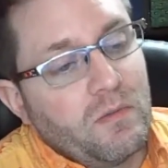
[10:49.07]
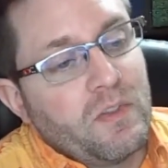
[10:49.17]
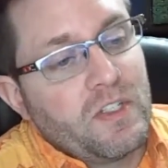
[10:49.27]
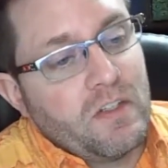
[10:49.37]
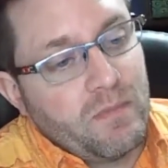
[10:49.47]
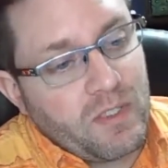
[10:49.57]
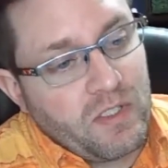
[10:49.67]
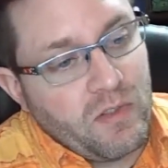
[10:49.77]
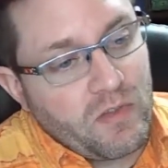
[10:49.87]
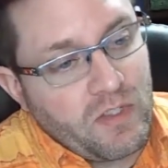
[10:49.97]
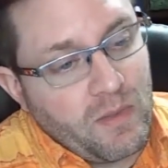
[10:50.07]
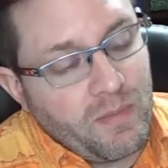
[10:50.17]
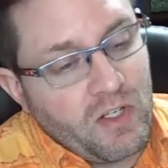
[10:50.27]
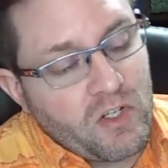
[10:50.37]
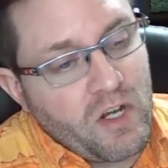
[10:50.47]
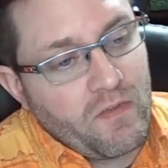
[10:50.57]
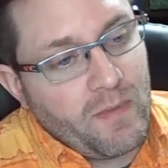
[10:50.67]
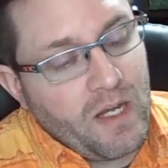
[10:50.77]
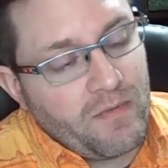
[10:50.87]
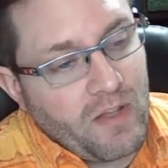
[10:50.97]
was give them a CUSIP and shove
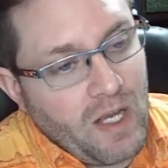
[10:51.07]
them off into the